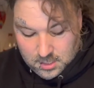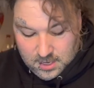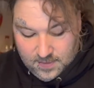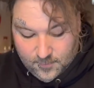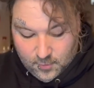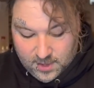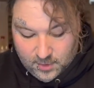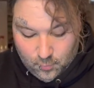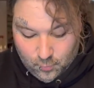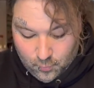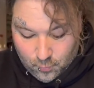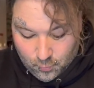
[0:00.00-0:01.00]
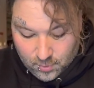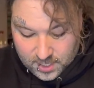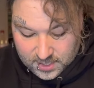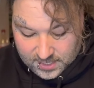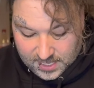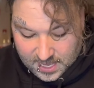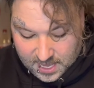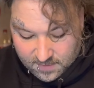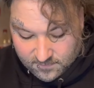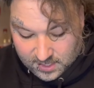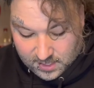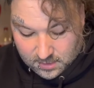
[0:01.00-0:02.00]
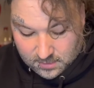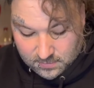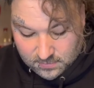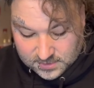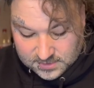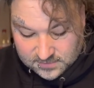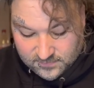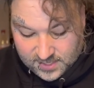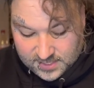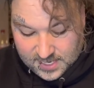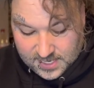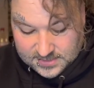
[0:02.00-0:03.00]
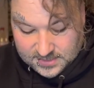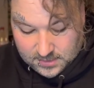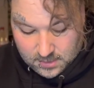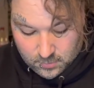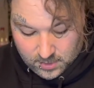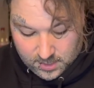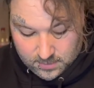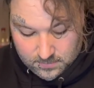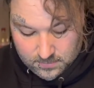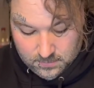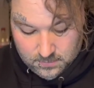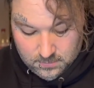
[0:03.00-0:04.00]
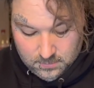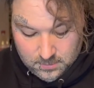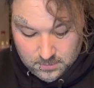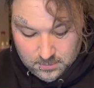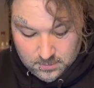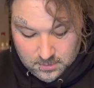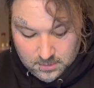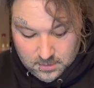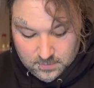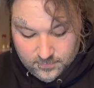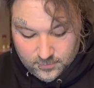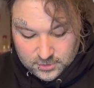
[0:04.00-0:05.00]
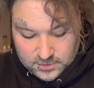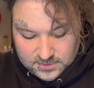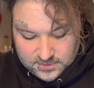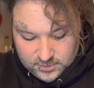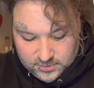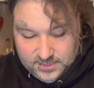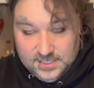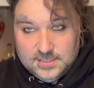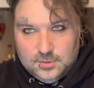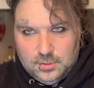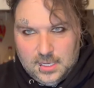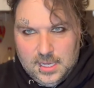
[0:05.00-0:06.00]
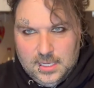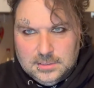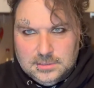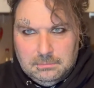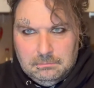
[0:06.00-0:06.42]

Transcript: And they're like really heavy. This is fantastic. Okay. They're just, they're these little guys.